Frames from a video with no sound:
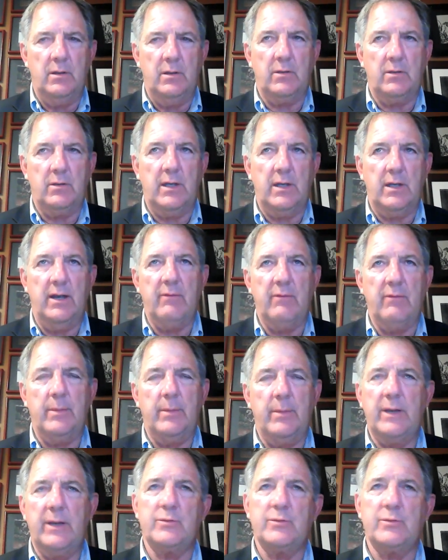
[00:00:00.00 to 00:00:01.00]
Okay, and
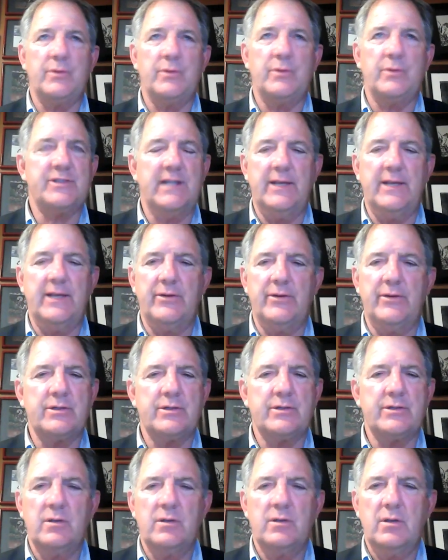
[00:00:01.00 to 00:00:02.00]
everybody goes, well, Stan,
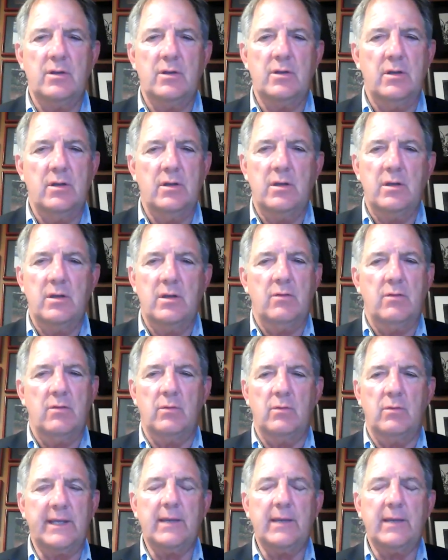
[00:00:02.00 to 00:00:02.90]
well,